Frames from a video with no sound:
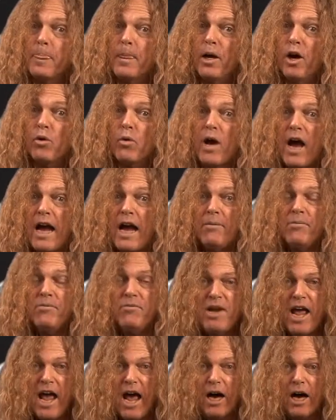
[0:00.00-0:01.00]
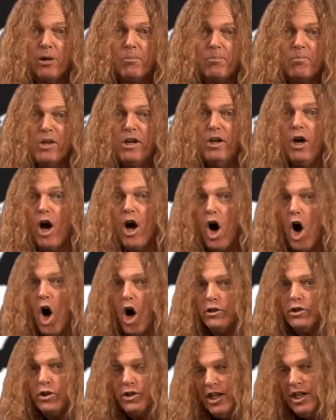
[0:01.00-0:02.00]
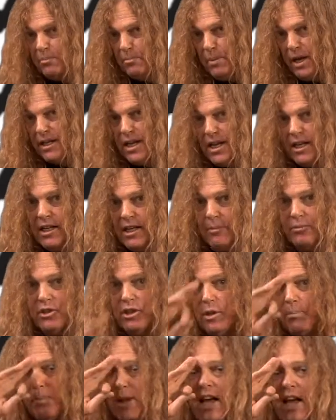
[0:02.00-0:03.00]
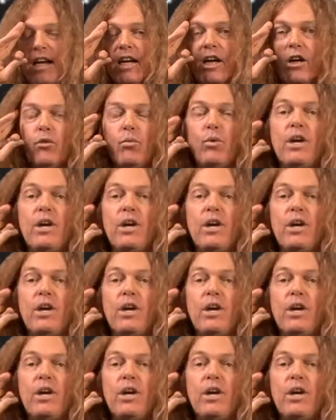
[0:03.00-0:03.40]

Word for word: All right, now, alternate picking comes into play here.